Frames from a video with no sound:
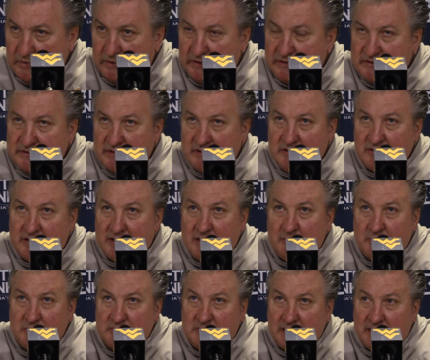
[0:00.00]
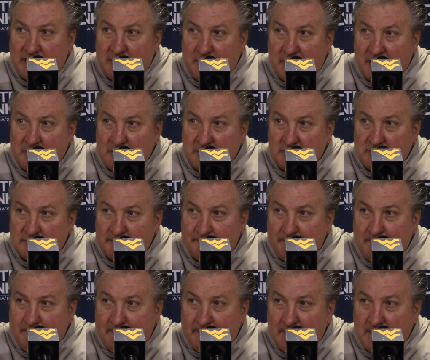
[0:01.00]
So you can't put that in
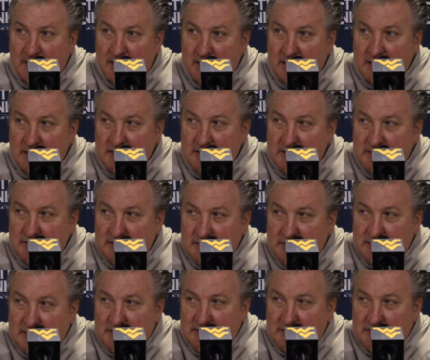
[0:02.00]
paper.